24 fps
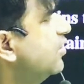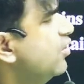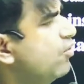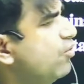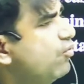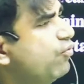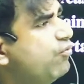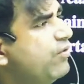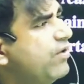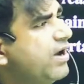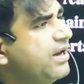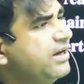
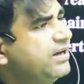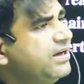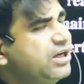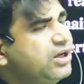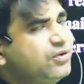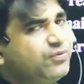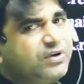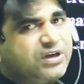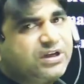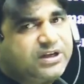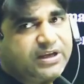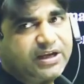when it
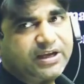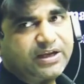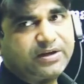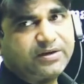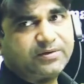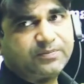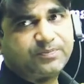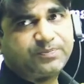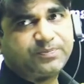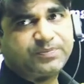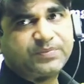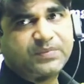will
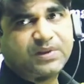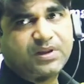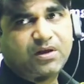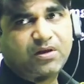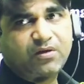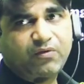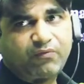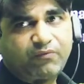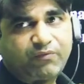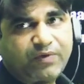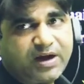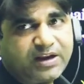gain,
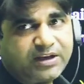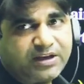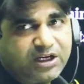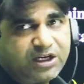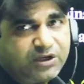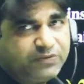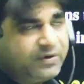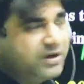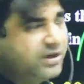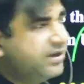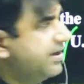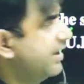when it
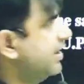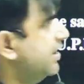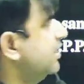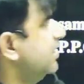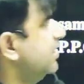will gain